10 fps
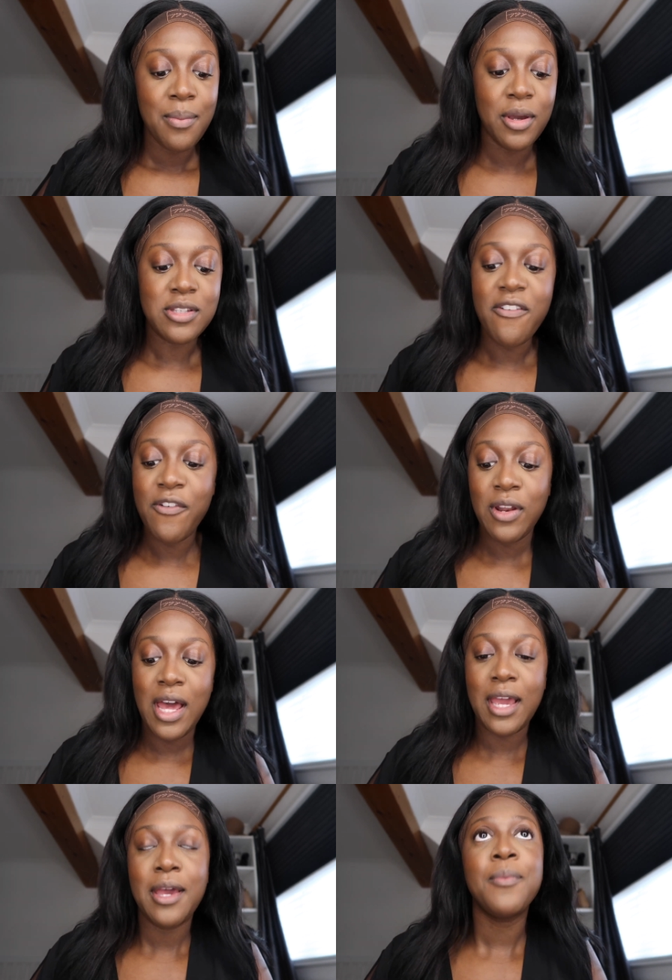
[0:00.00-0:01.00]
because i feel
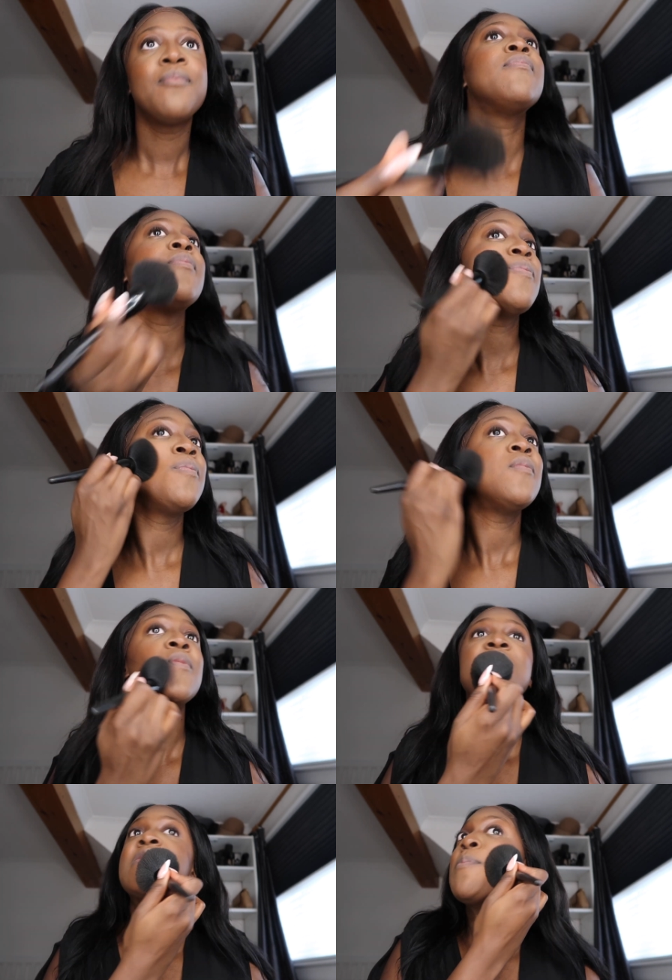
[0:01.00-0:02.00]
like
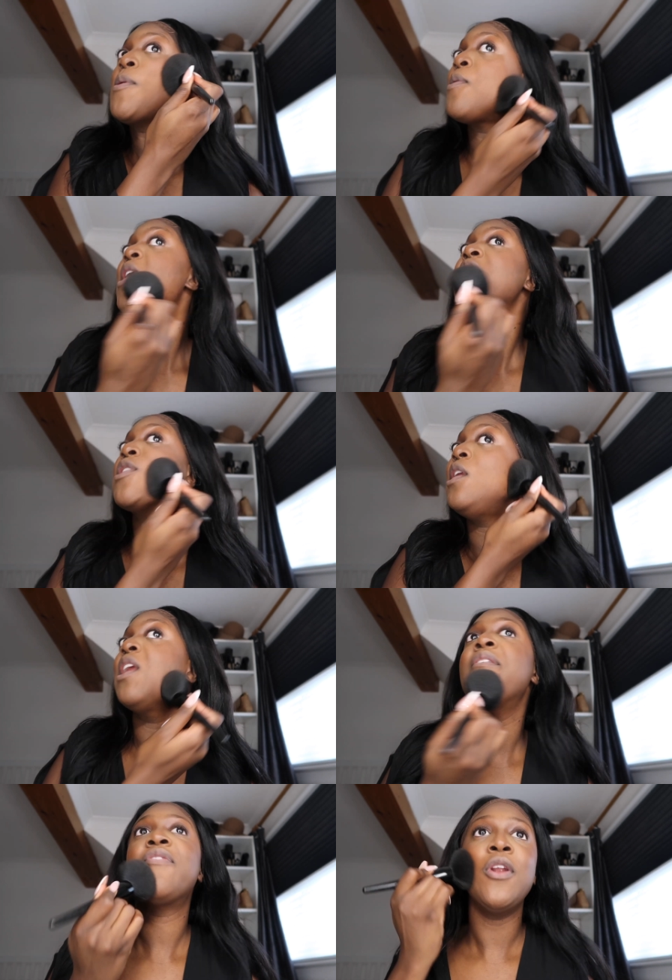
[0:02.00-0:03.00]
some people either
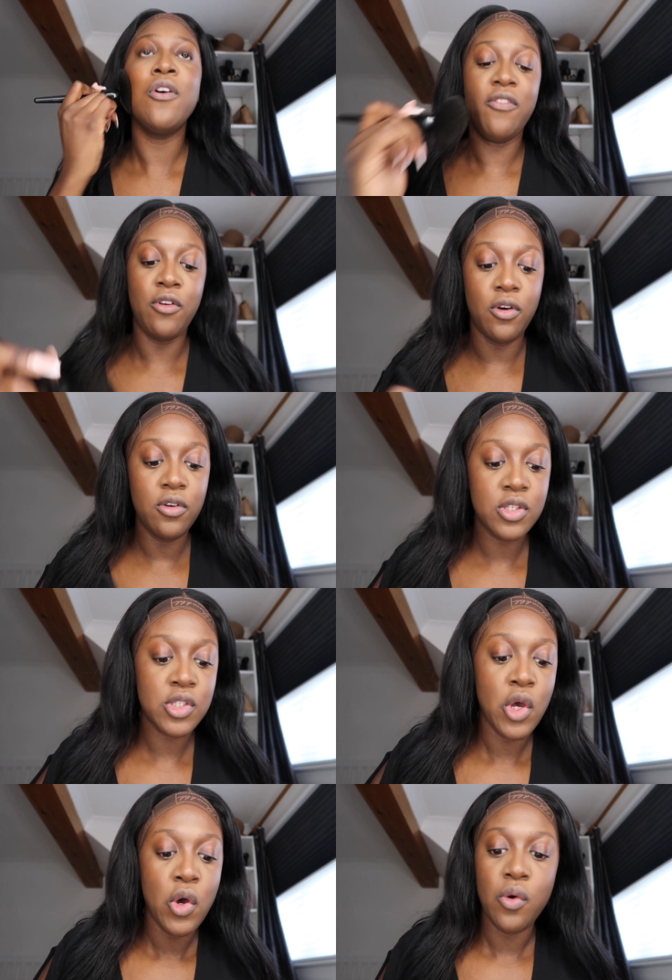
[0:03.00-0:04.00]
love the long
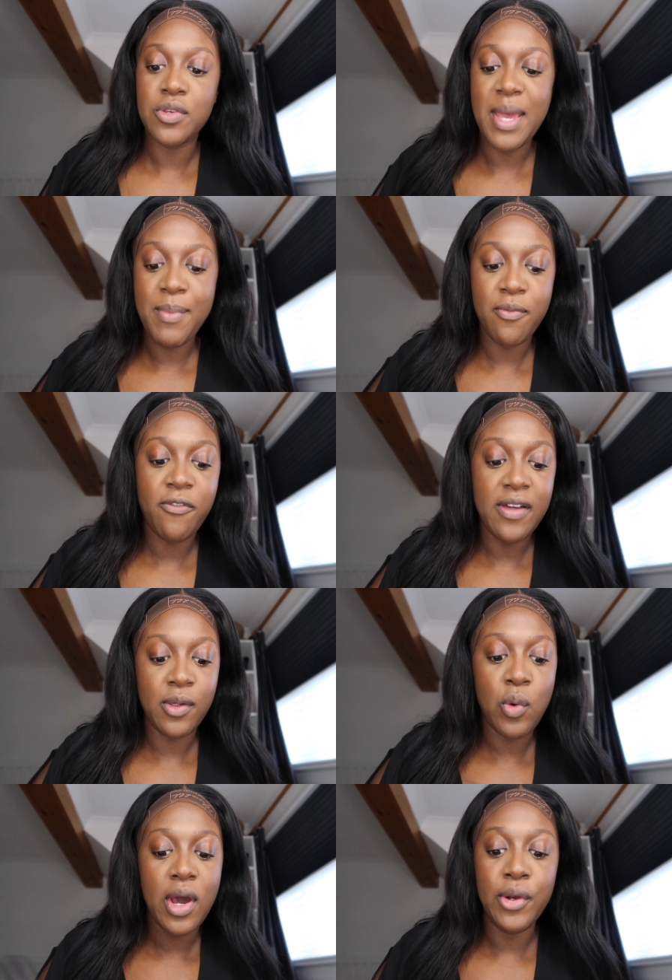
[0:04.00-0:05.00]
vlogs or some people find
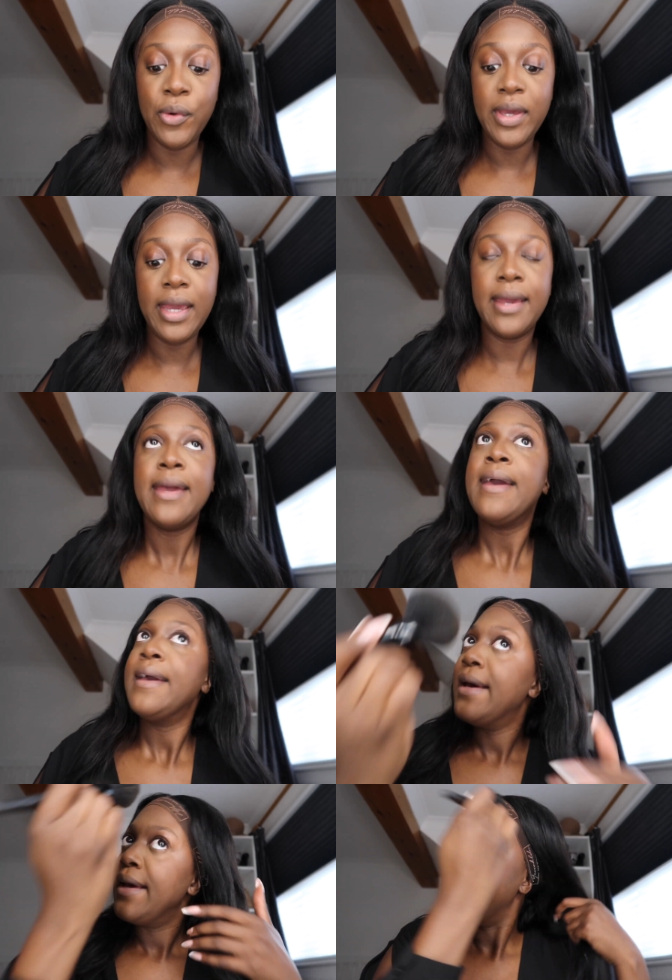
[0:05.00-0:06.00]
them quite annoying
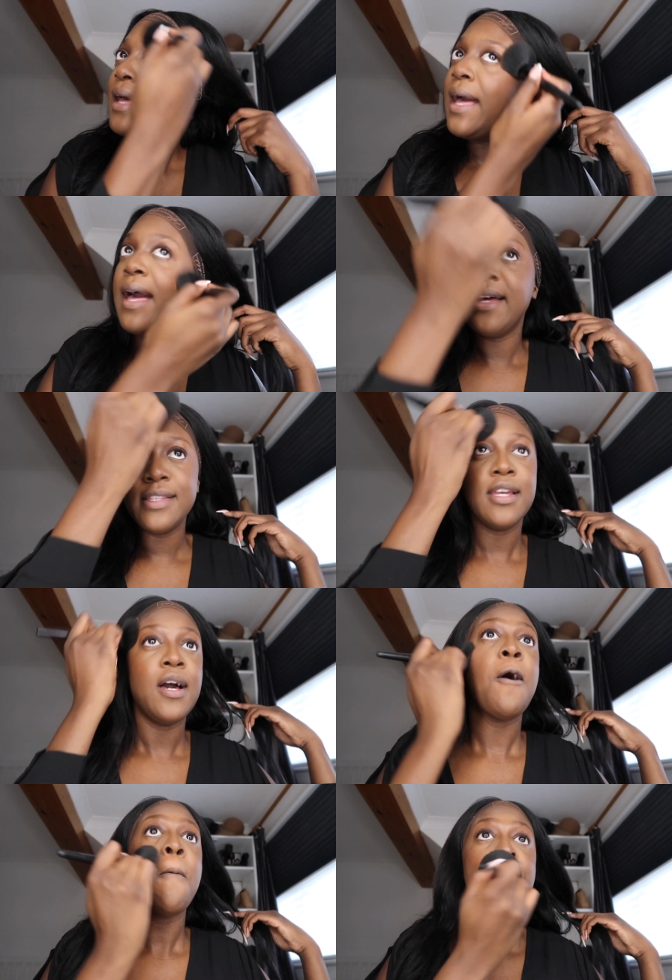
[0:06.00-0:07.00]
and
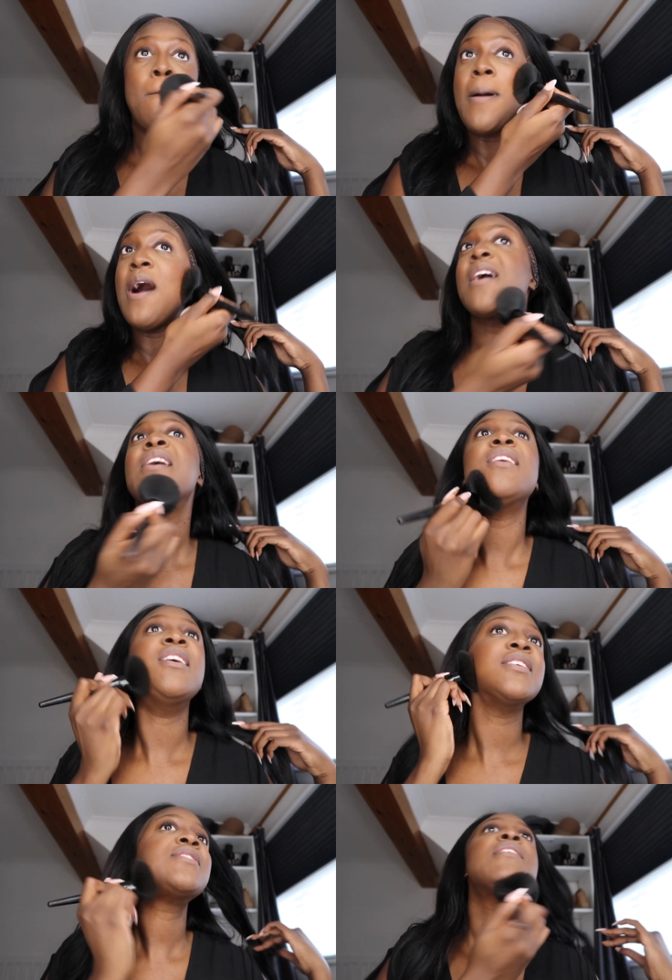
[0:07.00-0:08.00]
I can
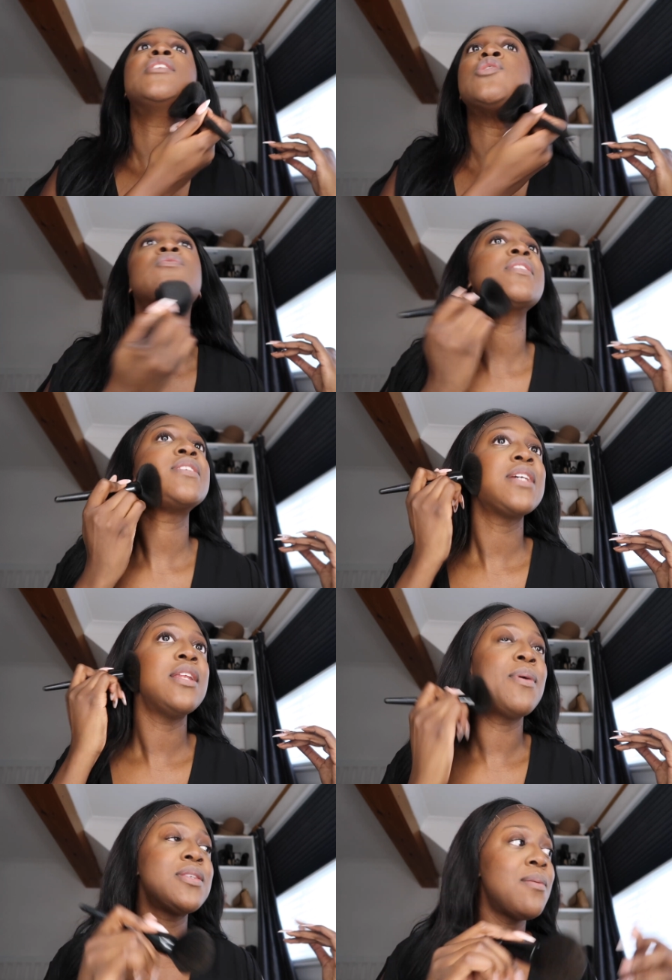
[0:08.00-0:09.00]
understand to an
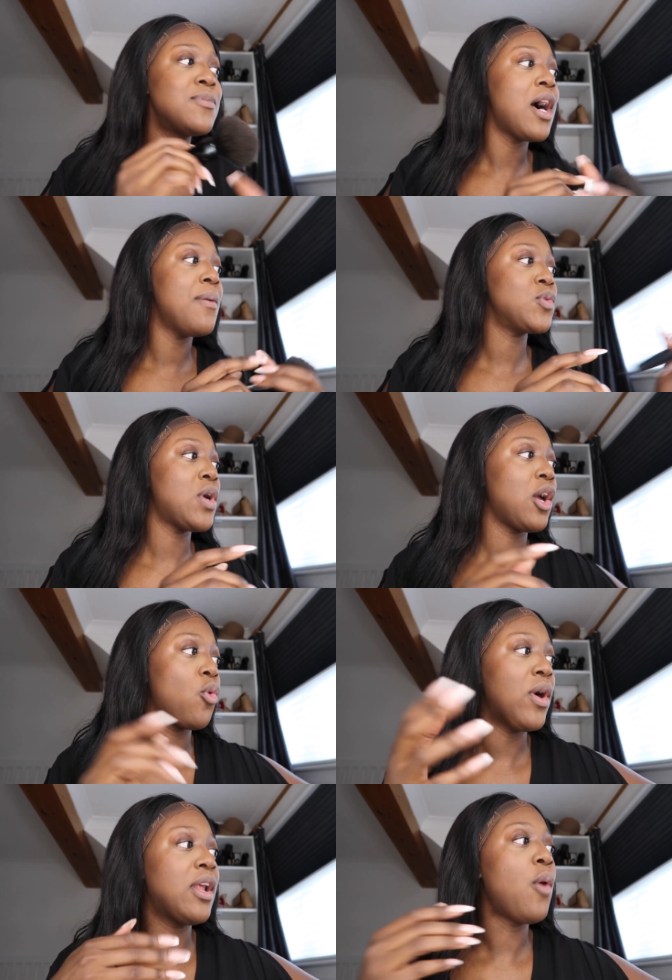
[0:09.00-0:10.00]
extent, but sometimes
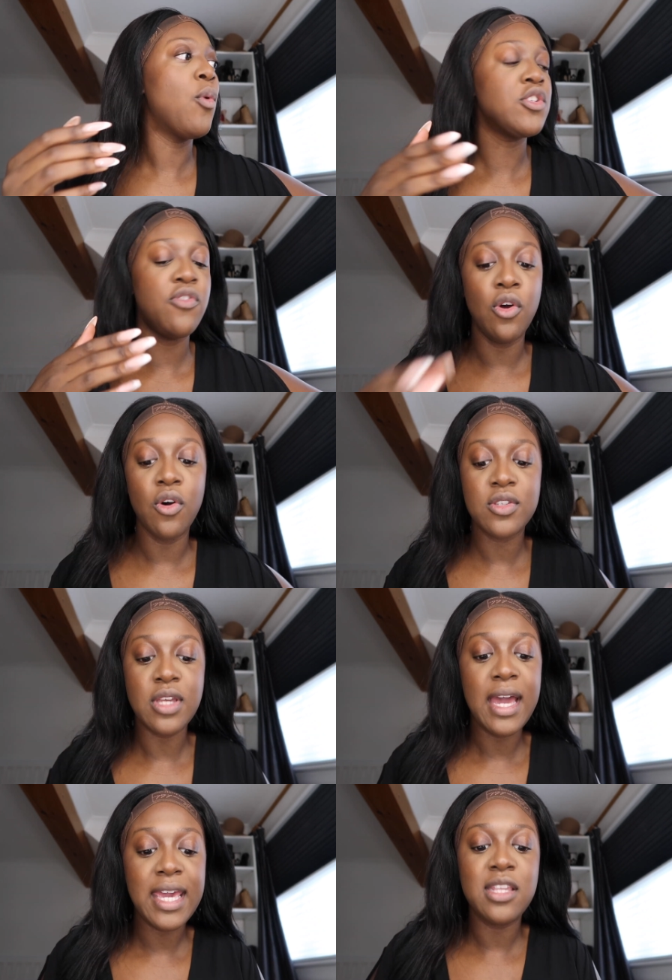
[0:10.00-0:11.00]
like, when I watch vlogs,
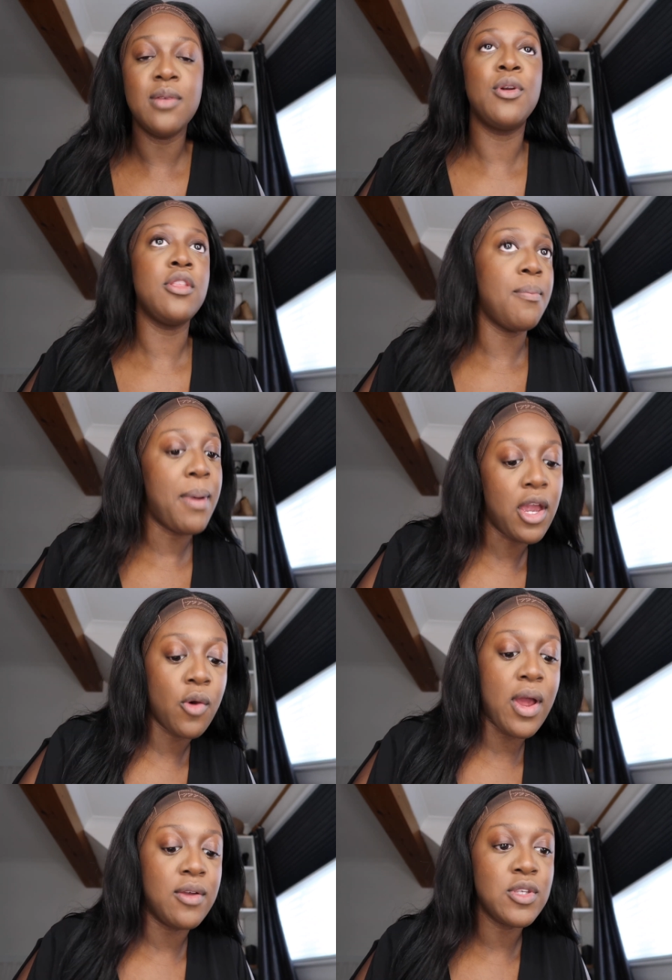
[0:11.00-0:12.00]
I keep them on in the
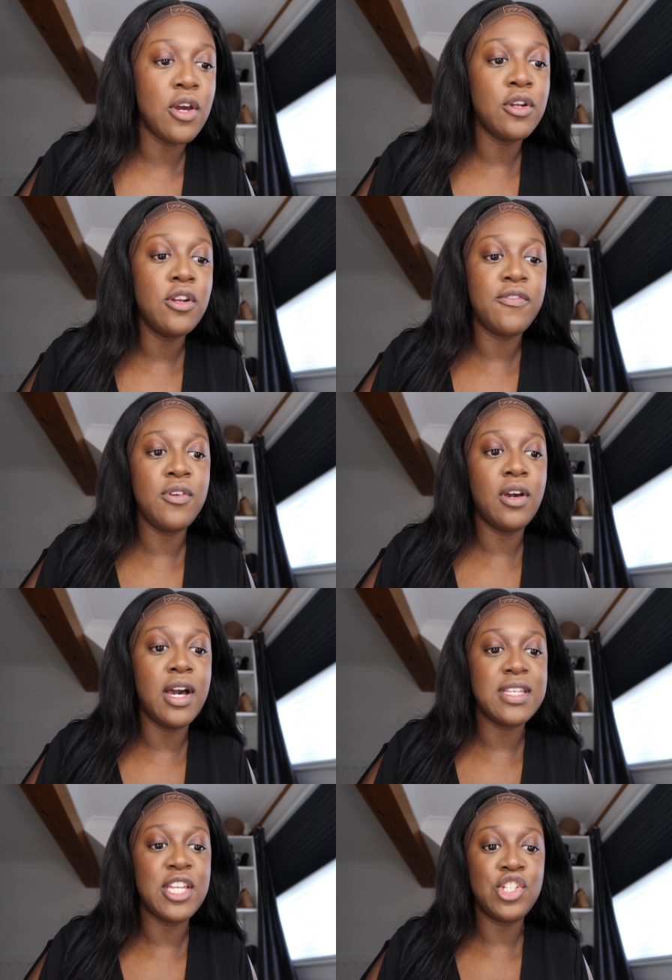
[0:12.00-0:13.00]
background. So I don't know if you
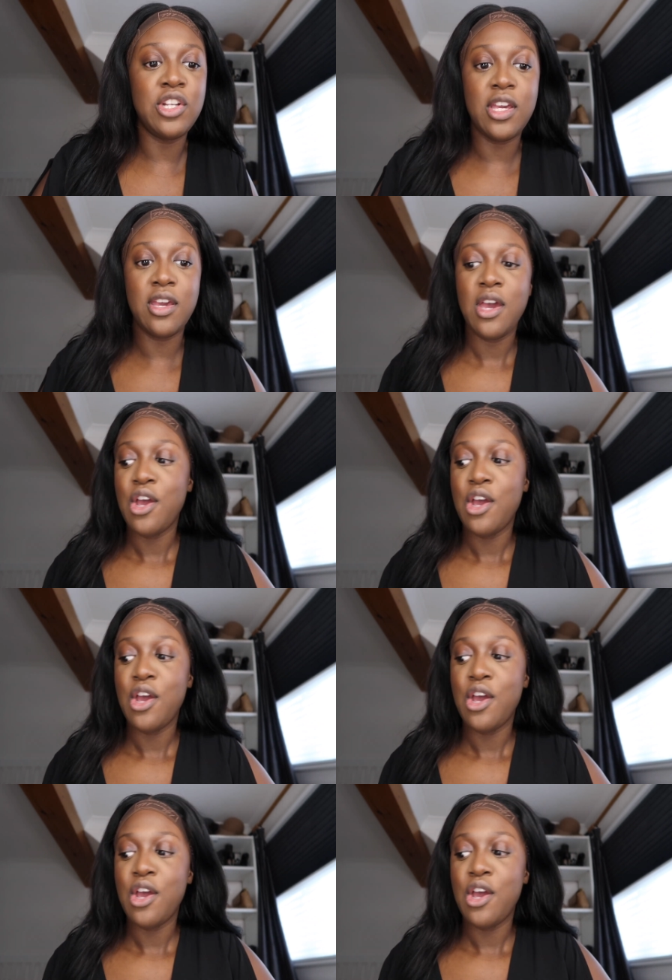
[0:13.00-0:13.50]
guys actually